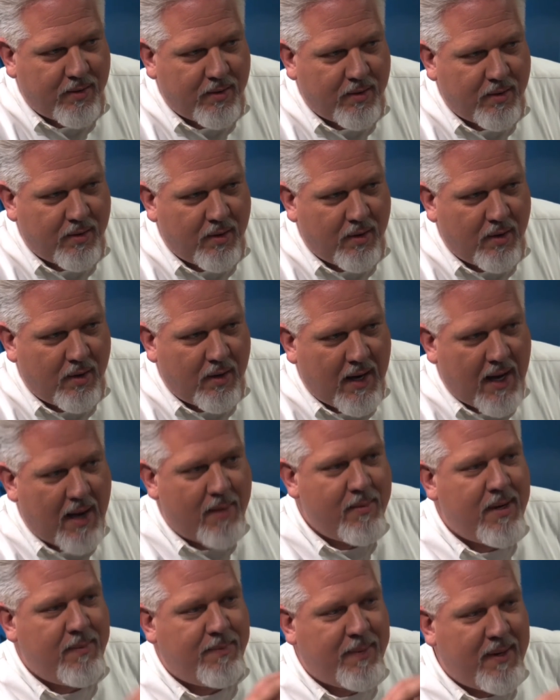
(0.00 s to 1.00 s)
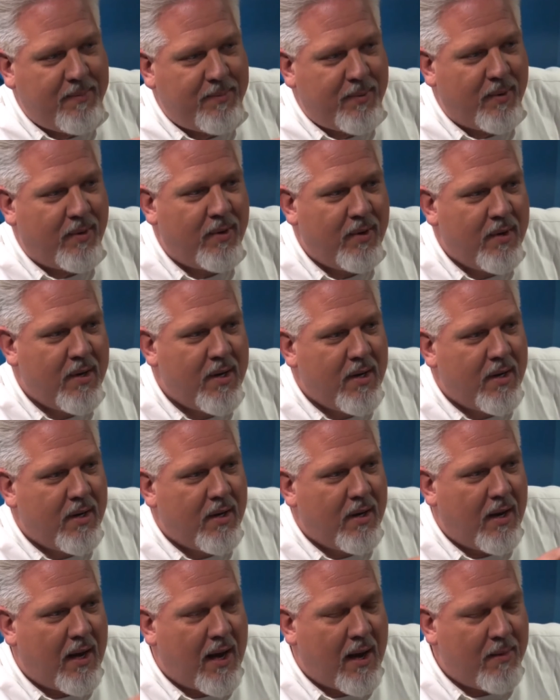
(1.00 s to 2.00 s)
Mm. How many people
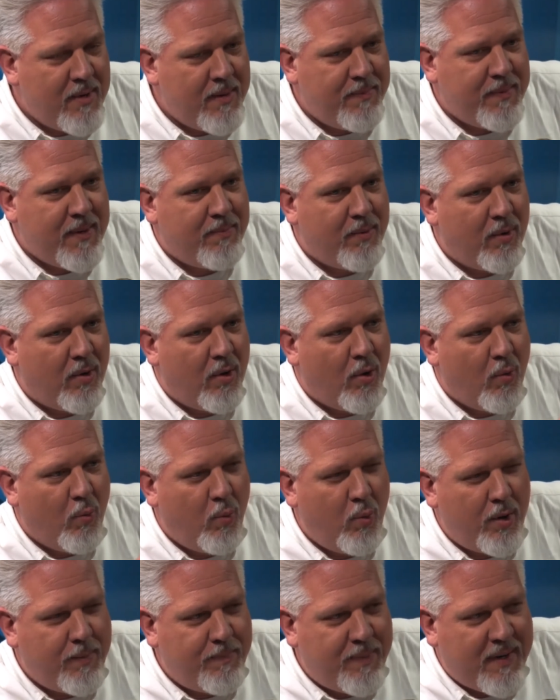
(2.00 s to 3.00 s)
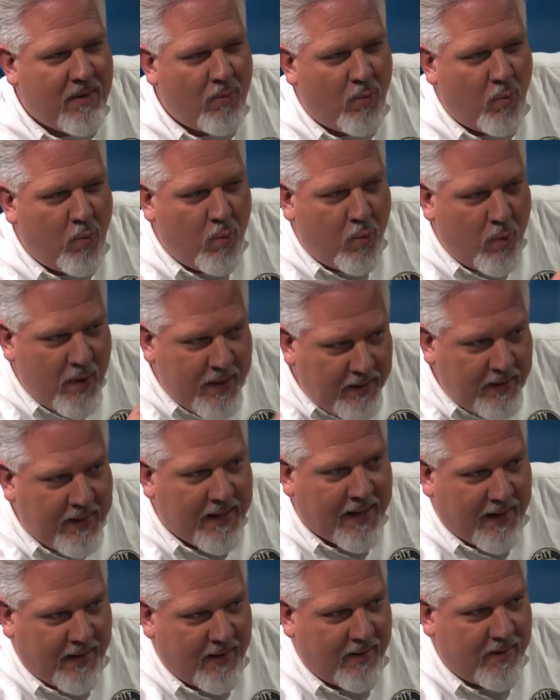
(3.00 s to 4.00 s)
would be
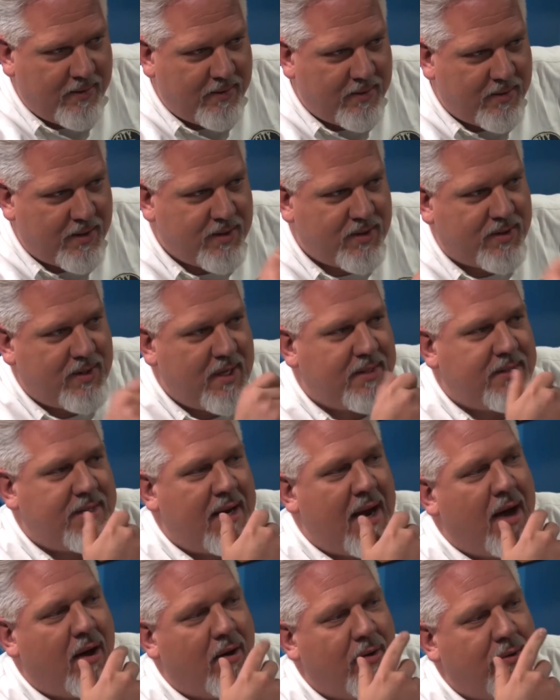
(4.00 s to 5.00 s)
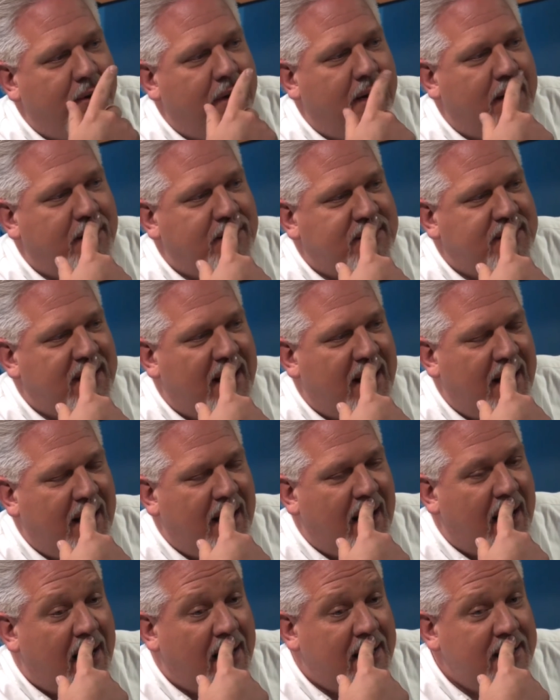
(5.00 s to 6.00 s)
willing to sit down and
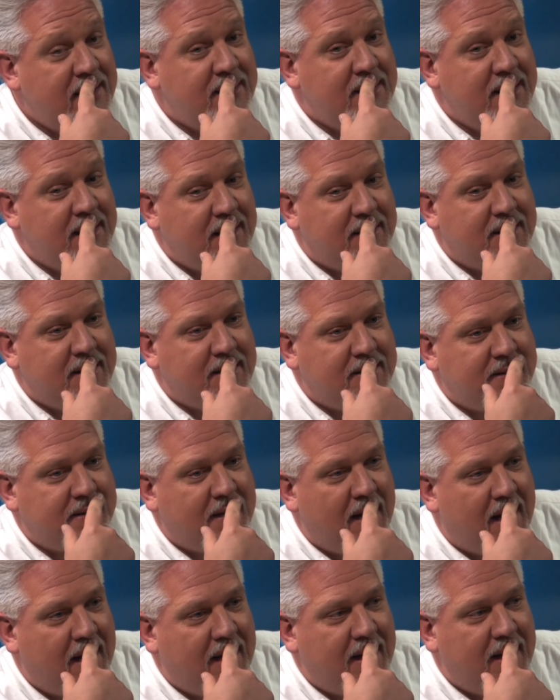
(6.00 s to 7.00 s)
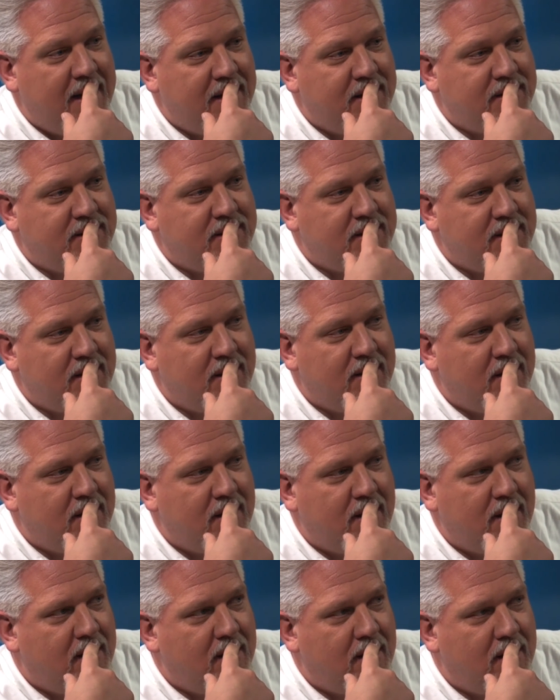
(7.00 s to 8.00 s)
say, I think this guy is
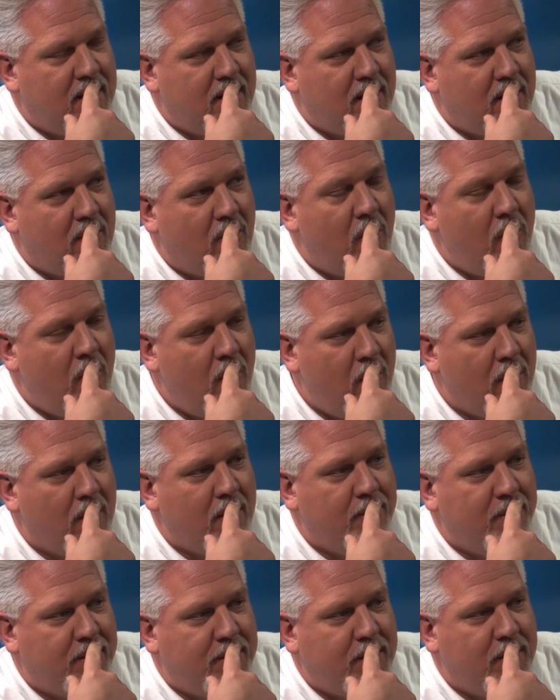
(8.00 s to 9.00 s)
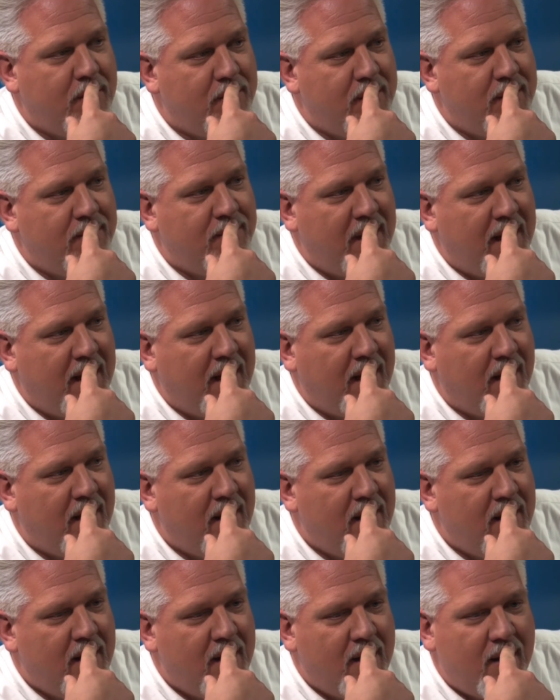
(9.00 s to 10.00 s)
a horrible human
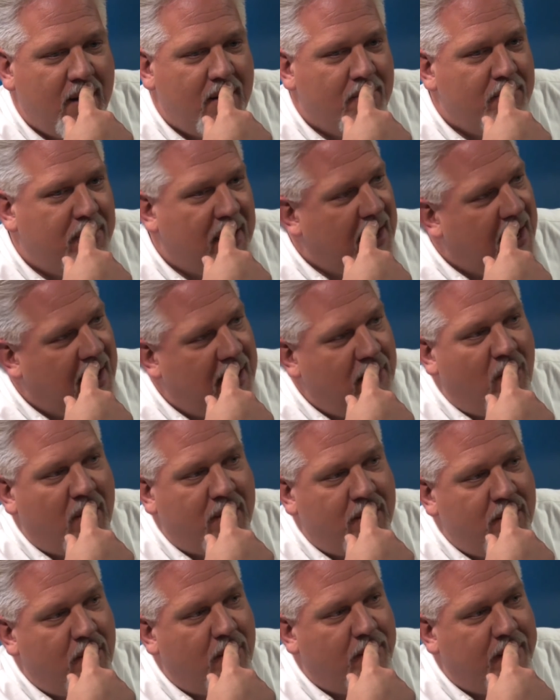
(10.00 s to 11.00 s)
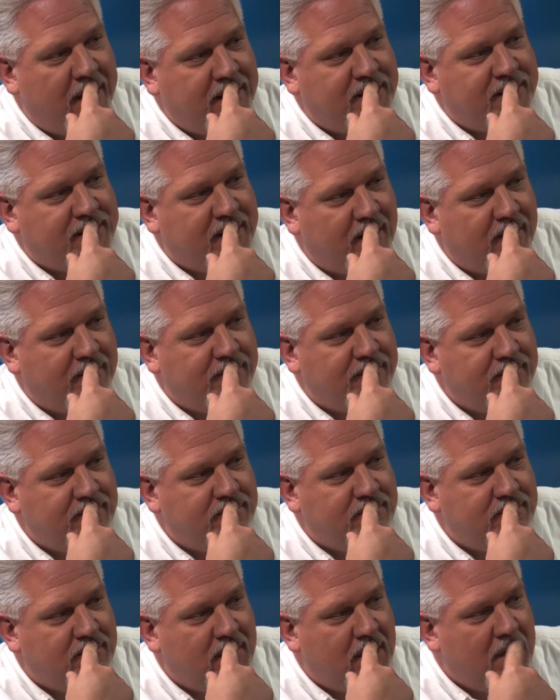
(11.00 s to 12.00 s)
being, but I want to know myself.
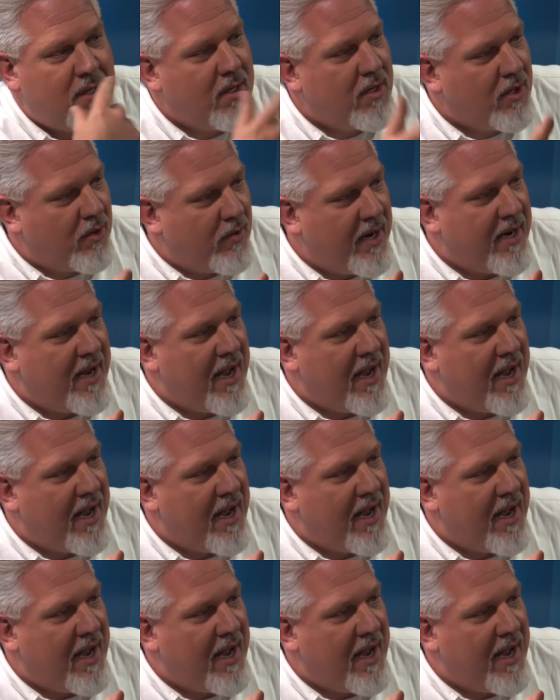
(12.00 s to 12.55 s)
Mm.